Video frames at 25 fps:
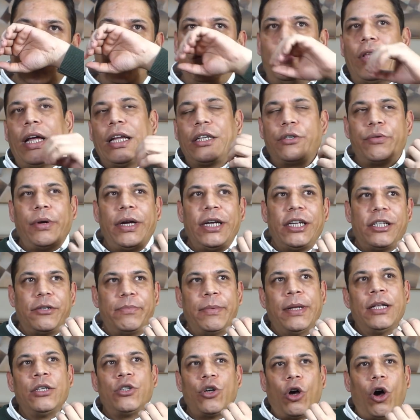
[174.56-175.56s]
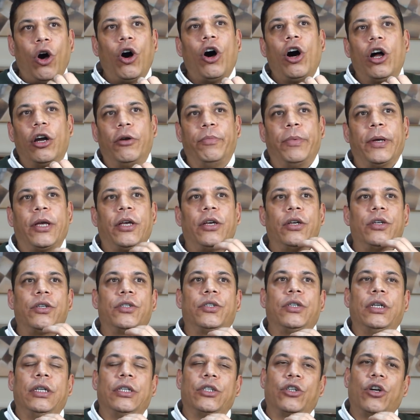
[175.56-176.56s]
That's why it smells odd
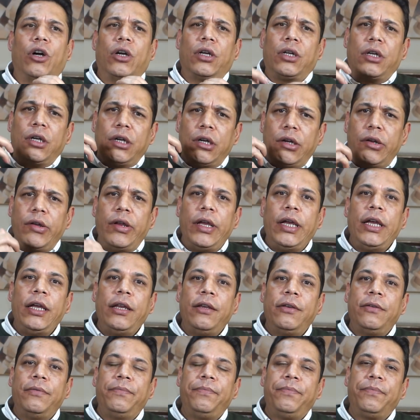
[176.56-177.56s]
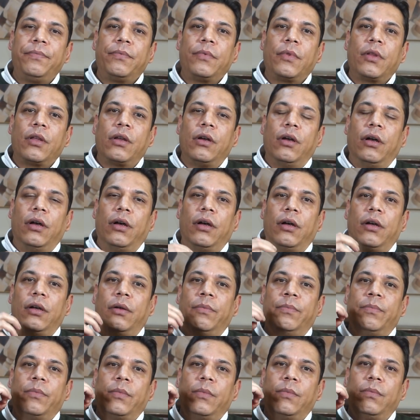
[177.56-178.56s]
because it's got green,
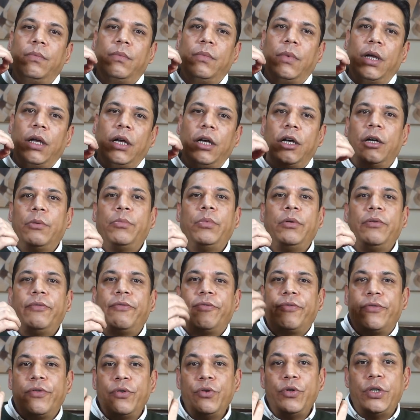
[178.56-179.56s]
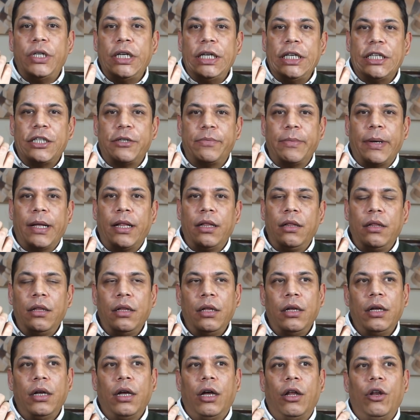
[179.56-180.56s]
um, herbal, fruity smell
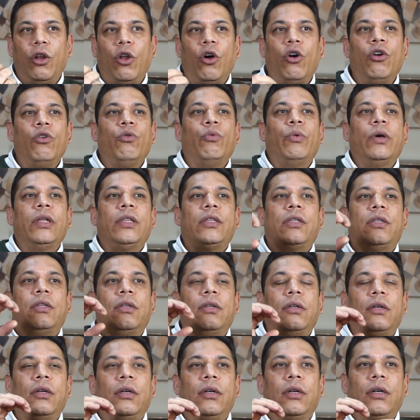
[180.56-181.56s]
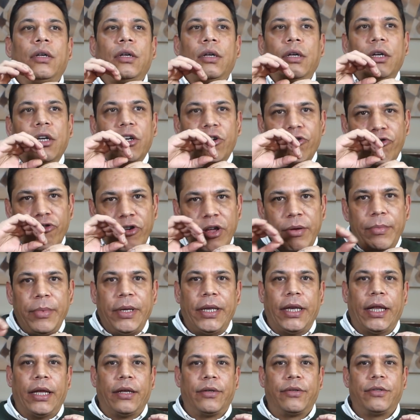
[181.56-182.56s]
along with
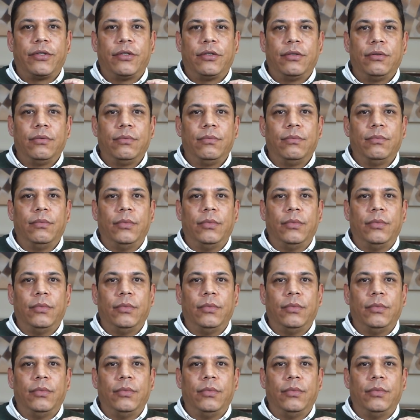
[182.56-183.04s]
creaminess.